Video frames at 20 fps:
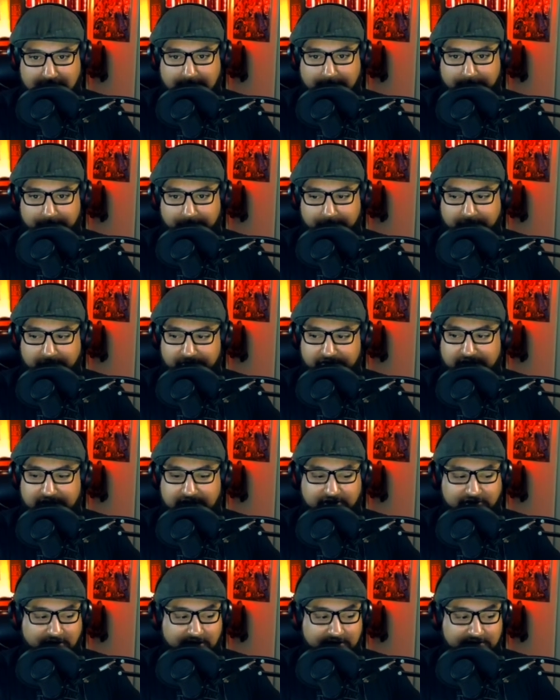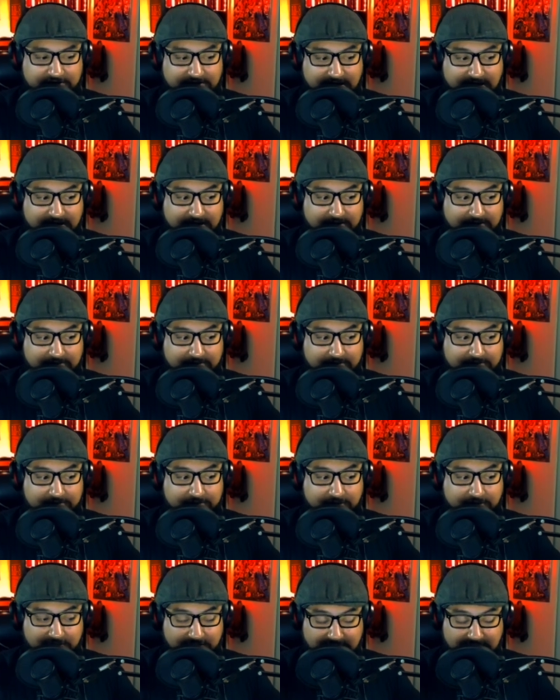But they try to say, the,
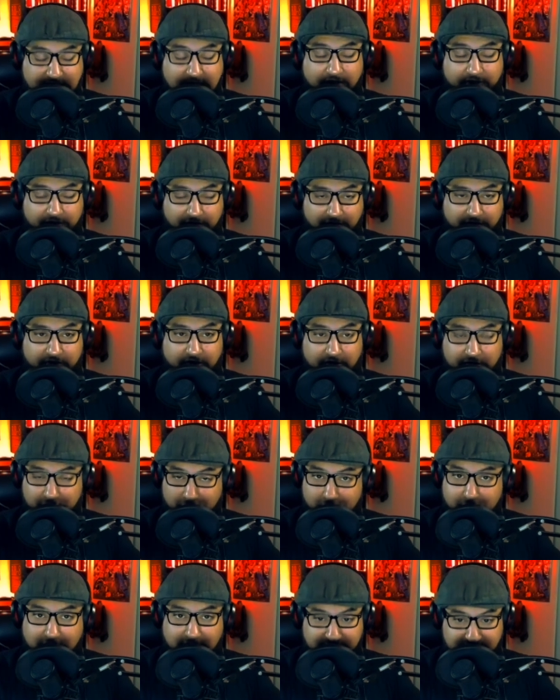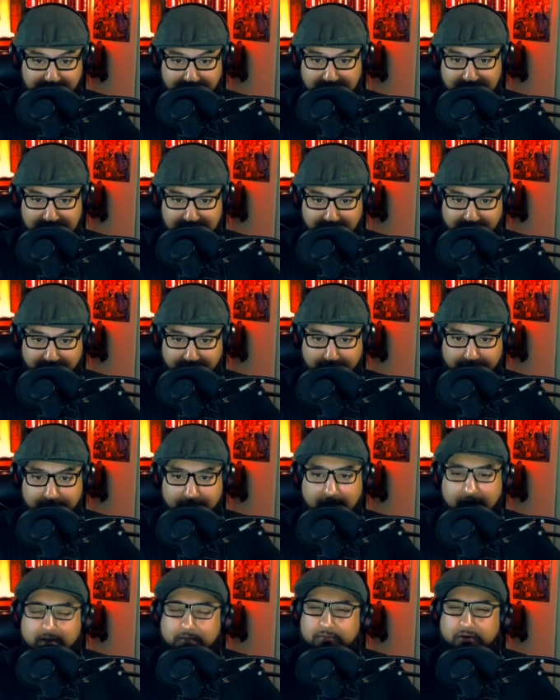the Catholics, that Luke actually made some of them.
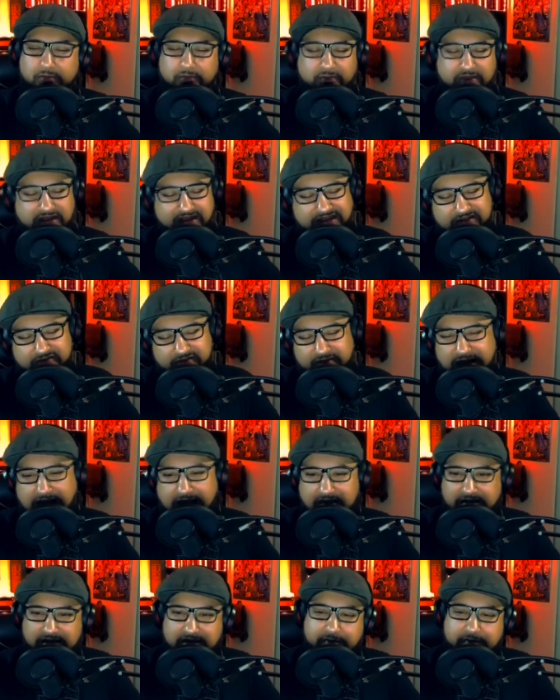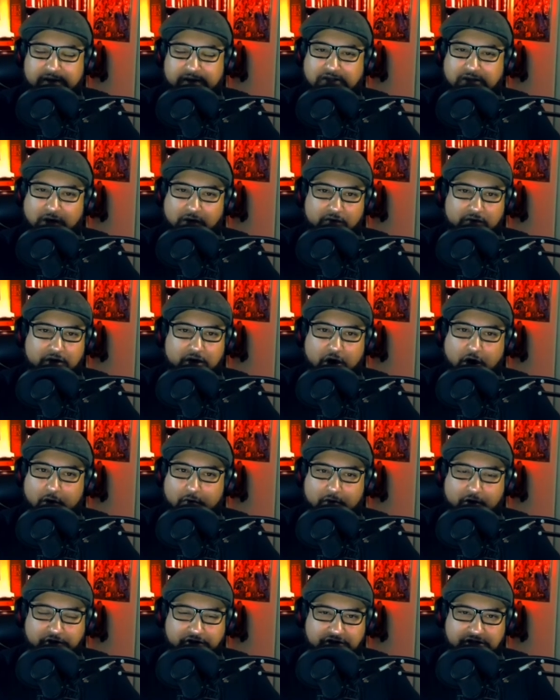But in reality, we don't know
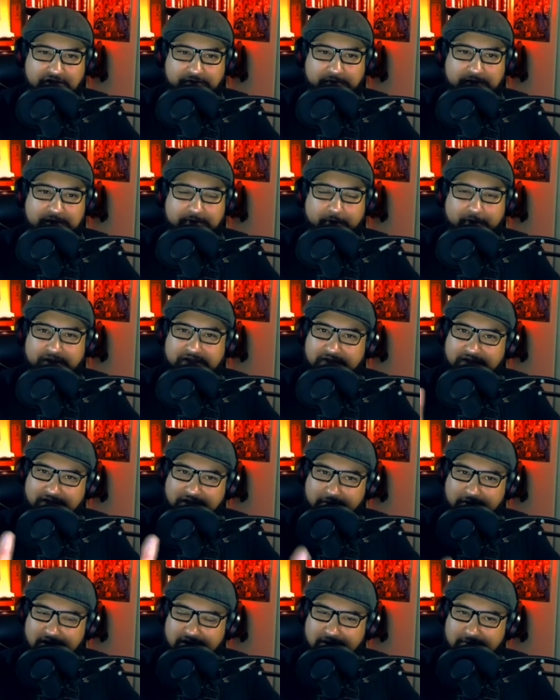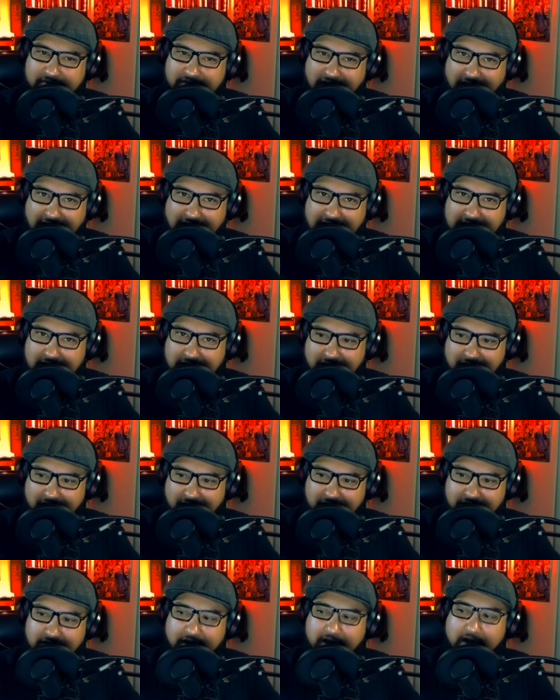most of these people, especially when it comes to icons.
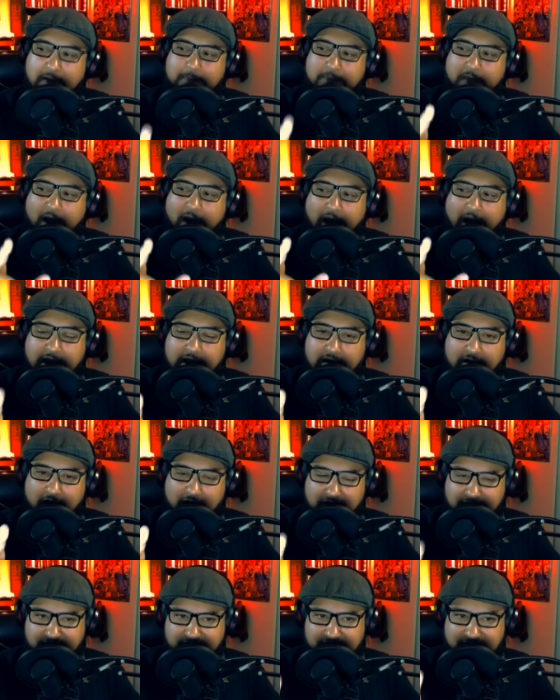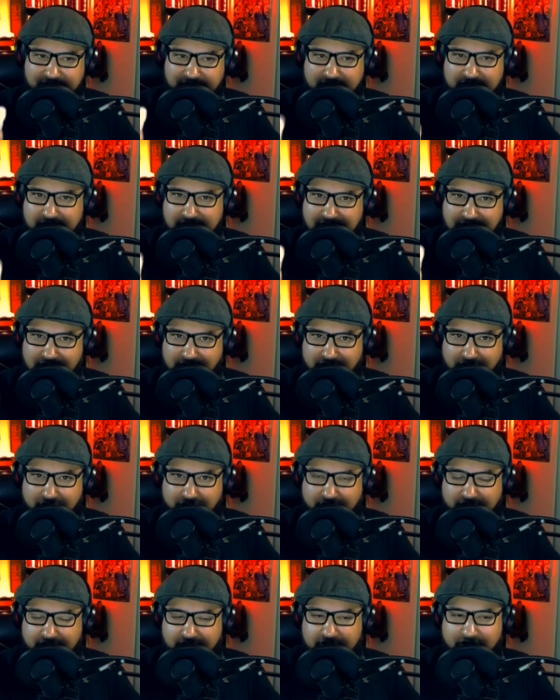Icons, especially in the Eastern
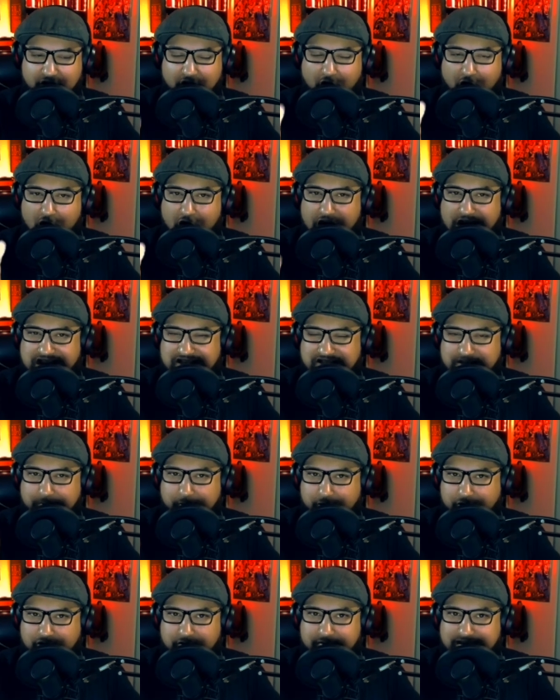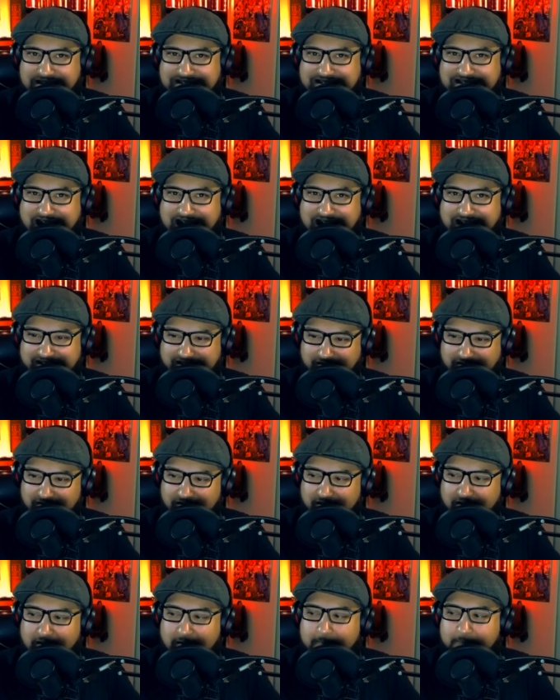tradition, are not supposed to be signed
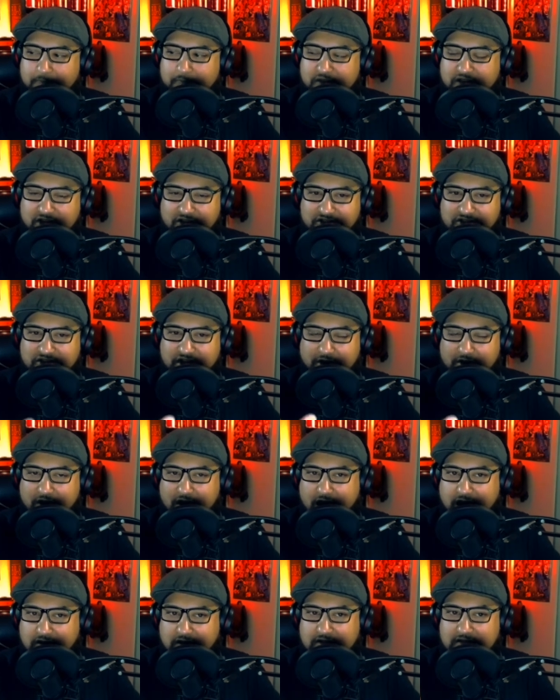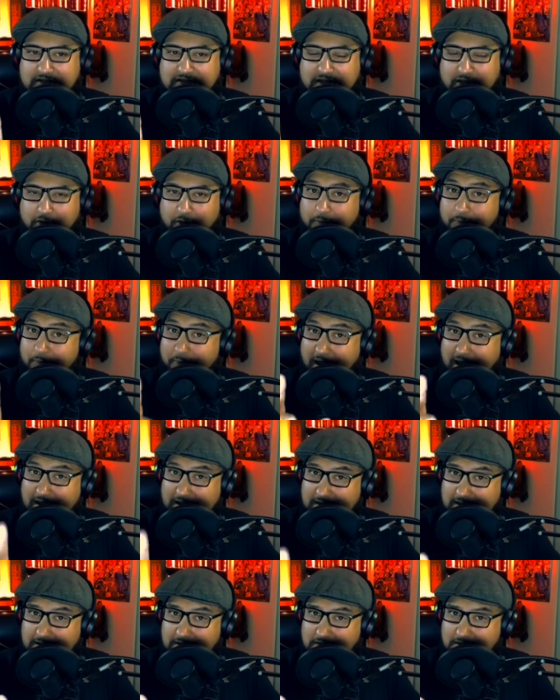because they're not considered
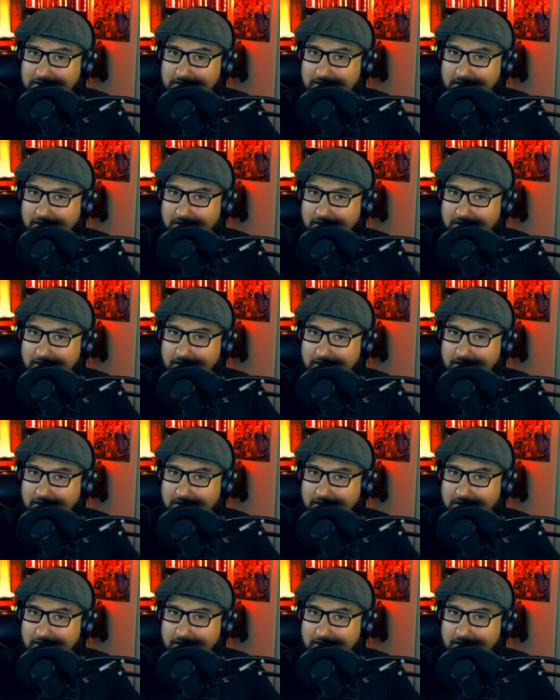paintings.